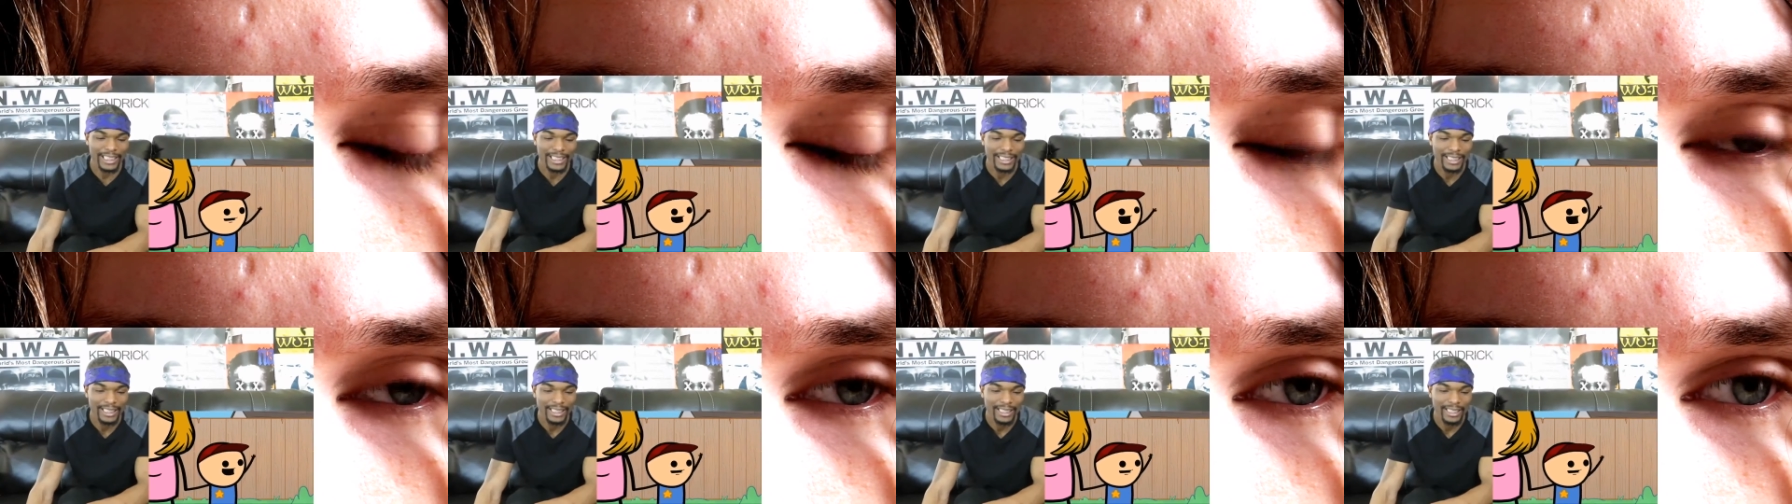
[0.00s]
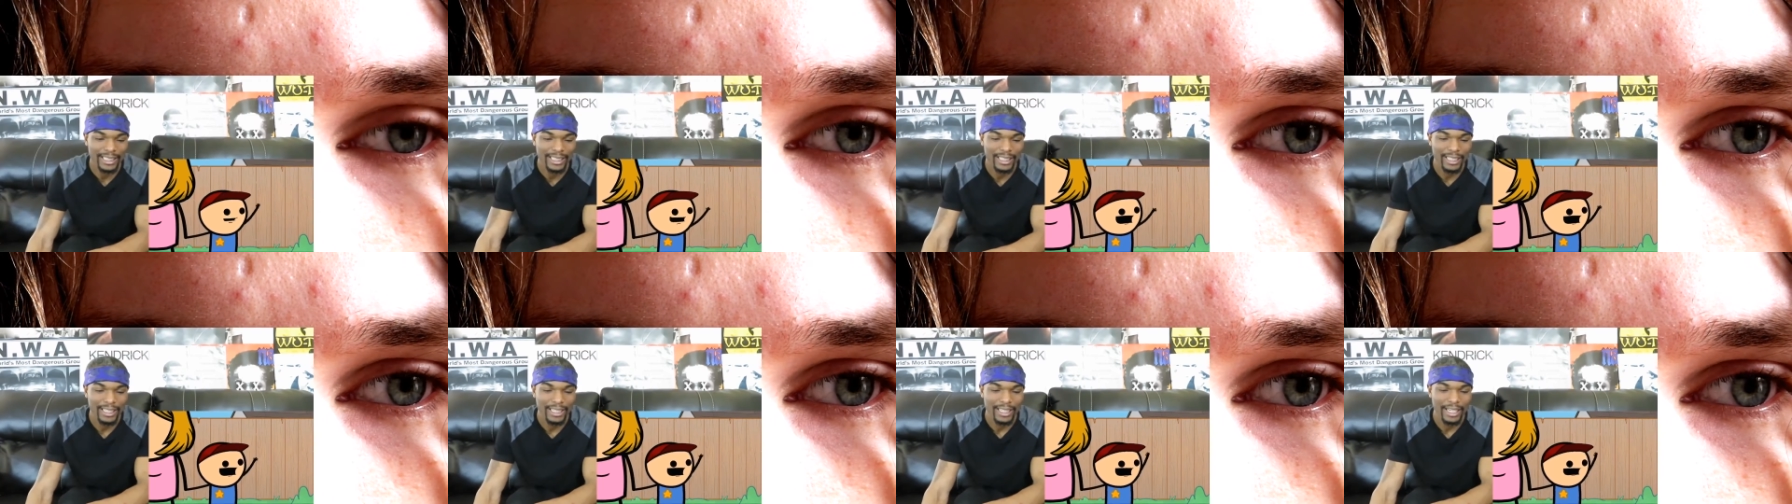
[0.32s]
Cindy!
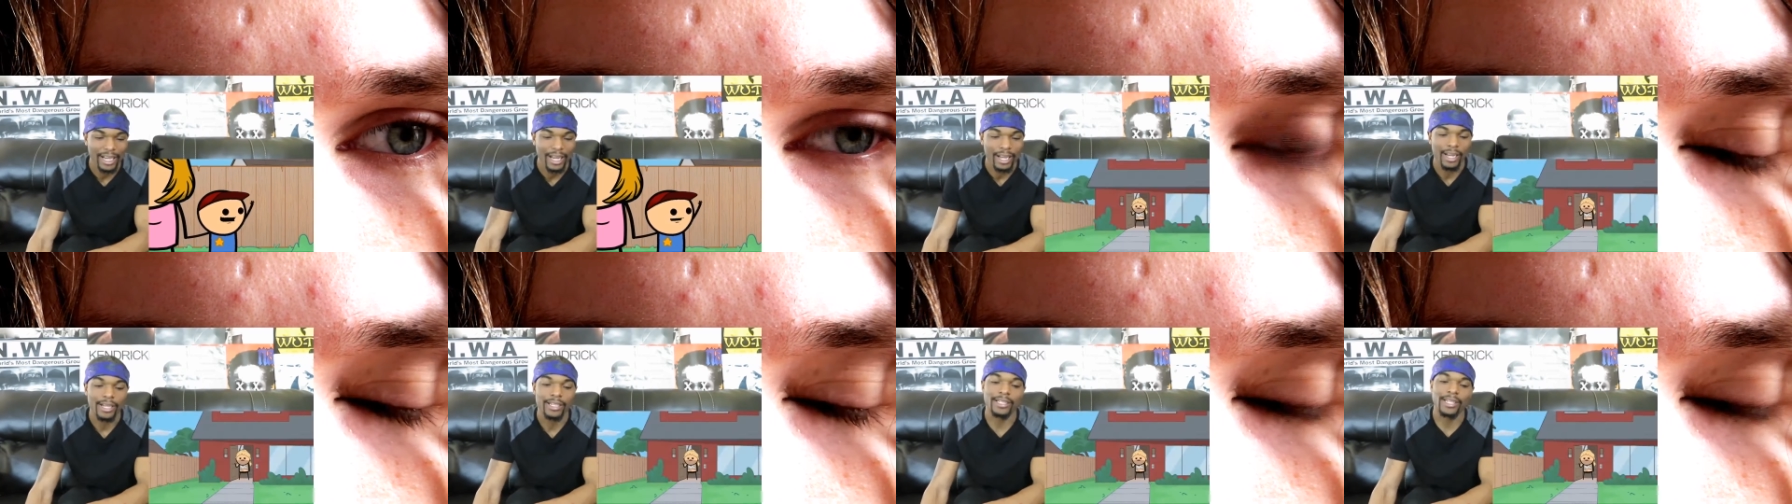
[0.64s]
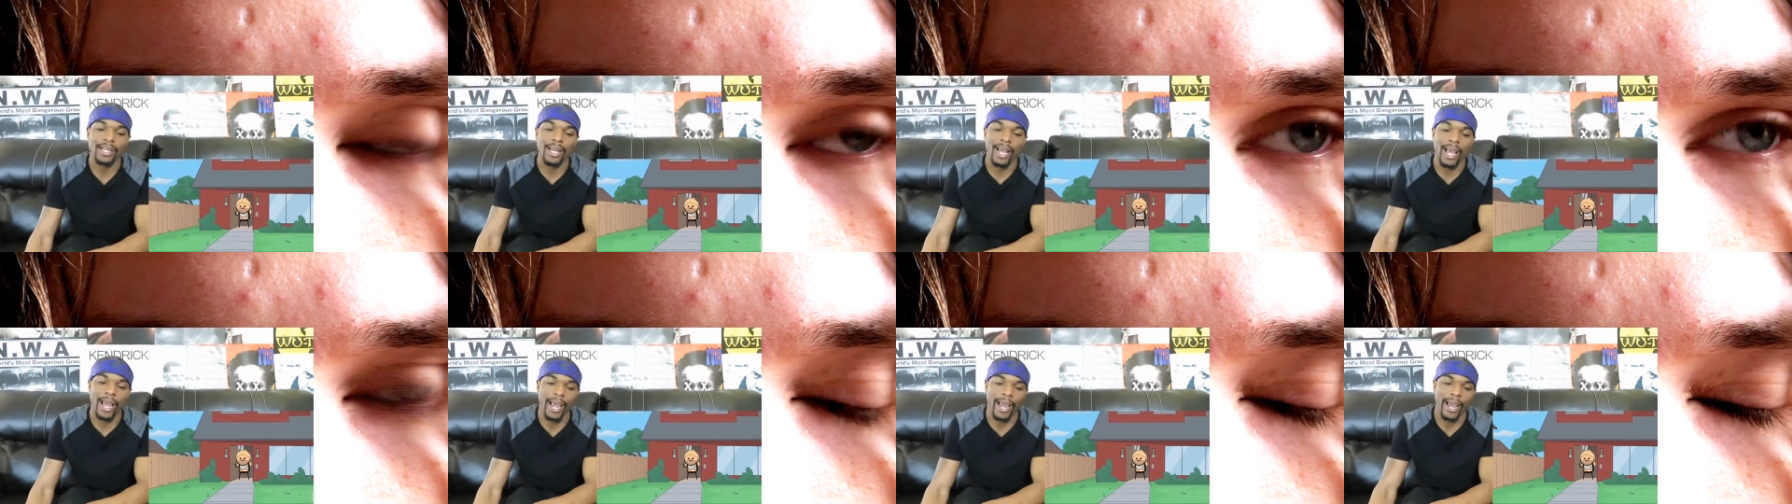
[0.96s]

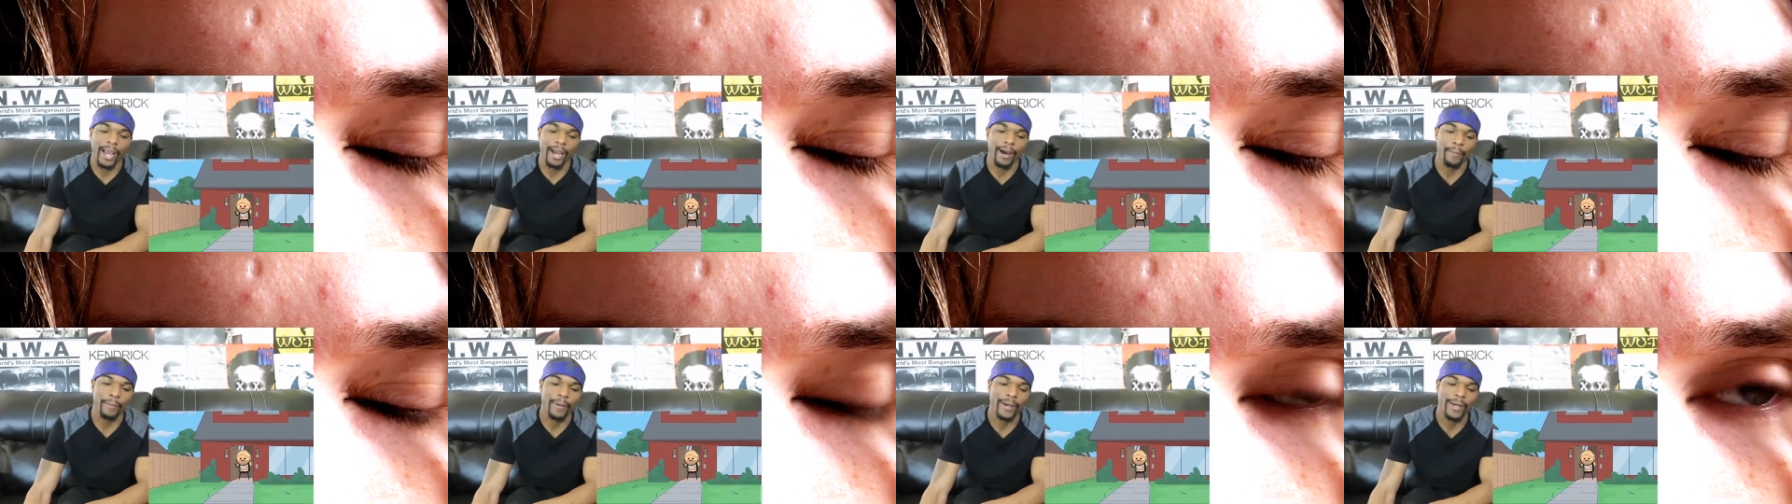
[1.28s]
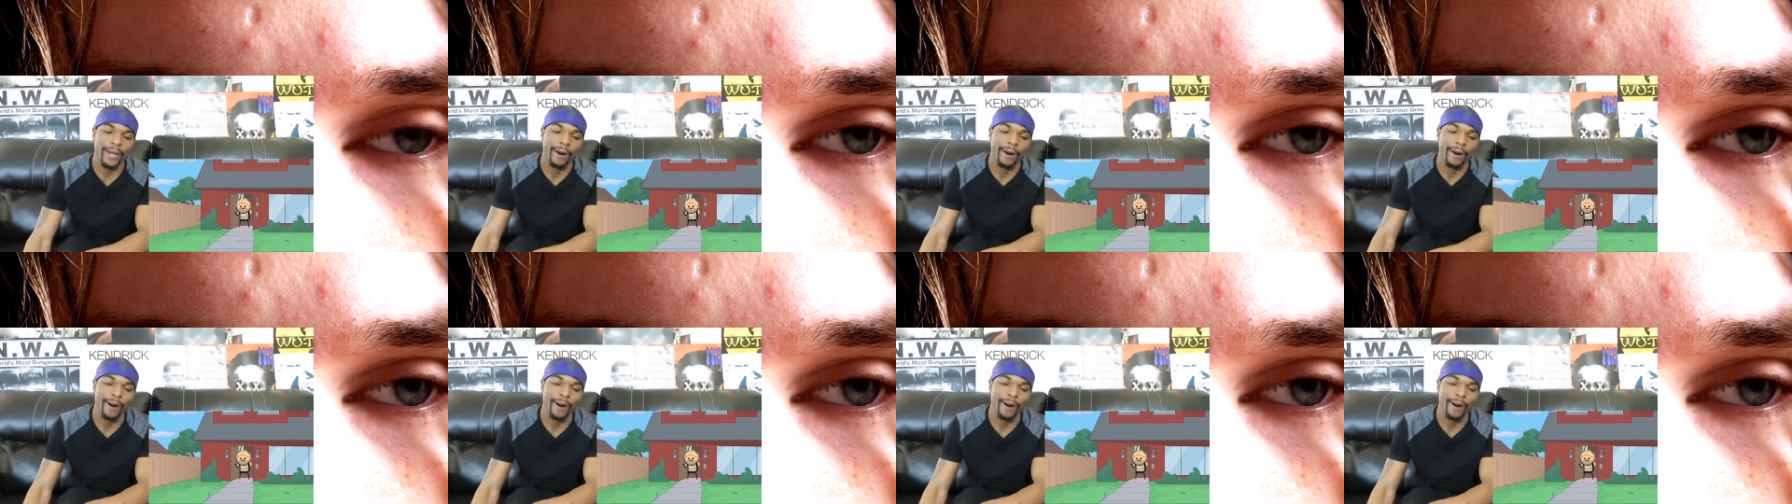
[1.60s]
Damn,